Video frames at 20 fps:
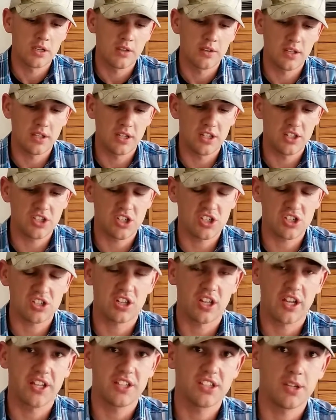then it just
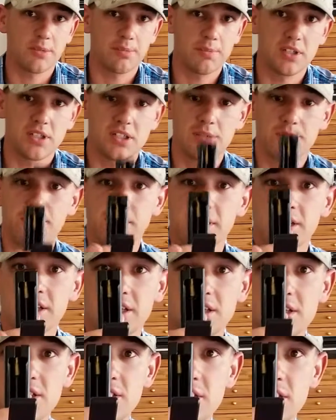slides up into
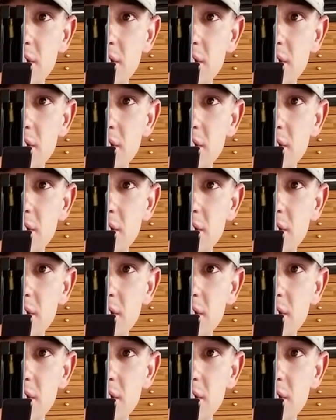place,